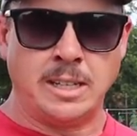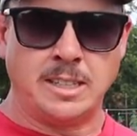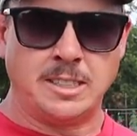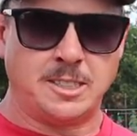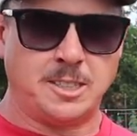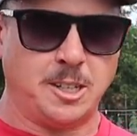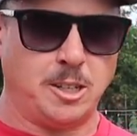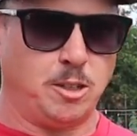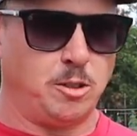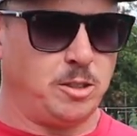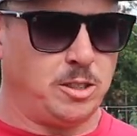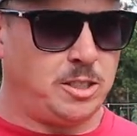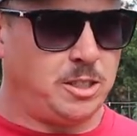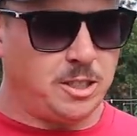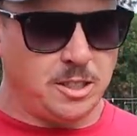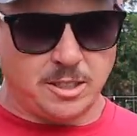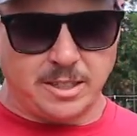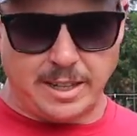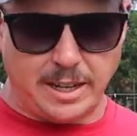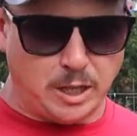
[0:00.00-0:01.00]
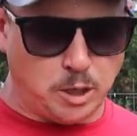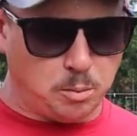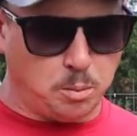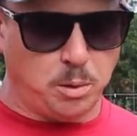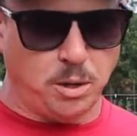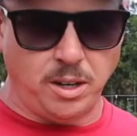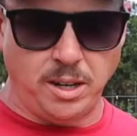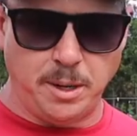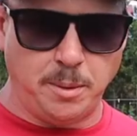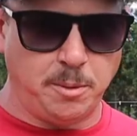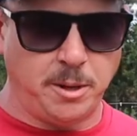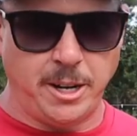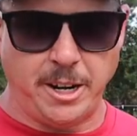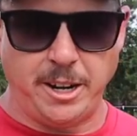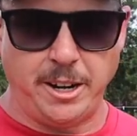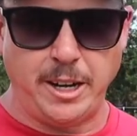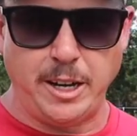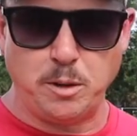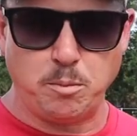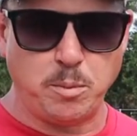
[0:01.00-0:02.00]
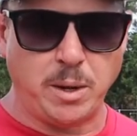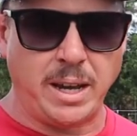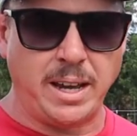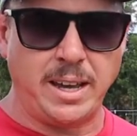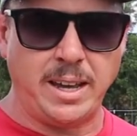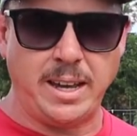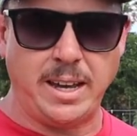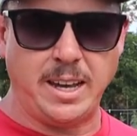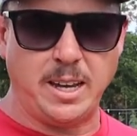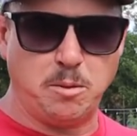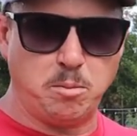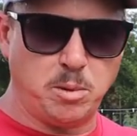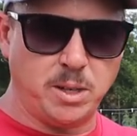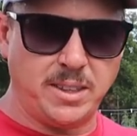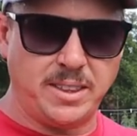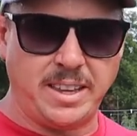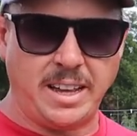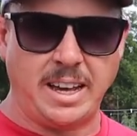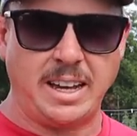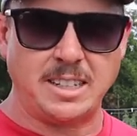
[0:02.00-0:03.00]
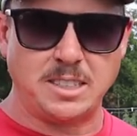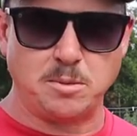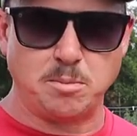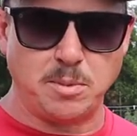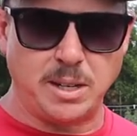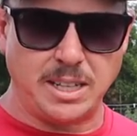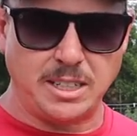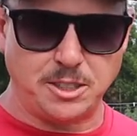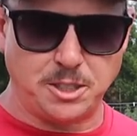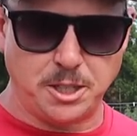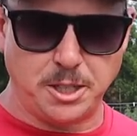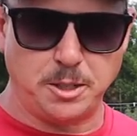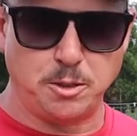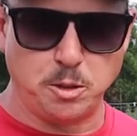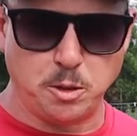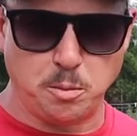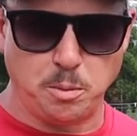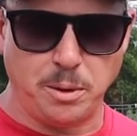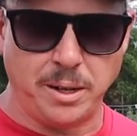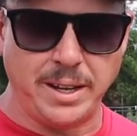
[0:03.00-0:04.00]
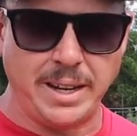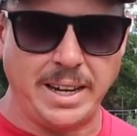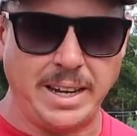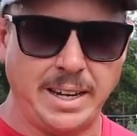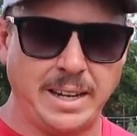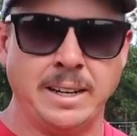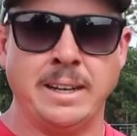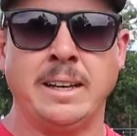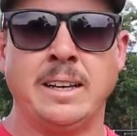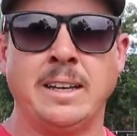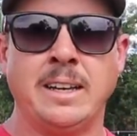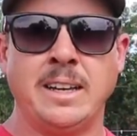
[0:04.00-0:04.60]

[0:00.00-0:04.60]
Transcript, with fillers: so it's just kind of preliminary in my head, but that's my general plan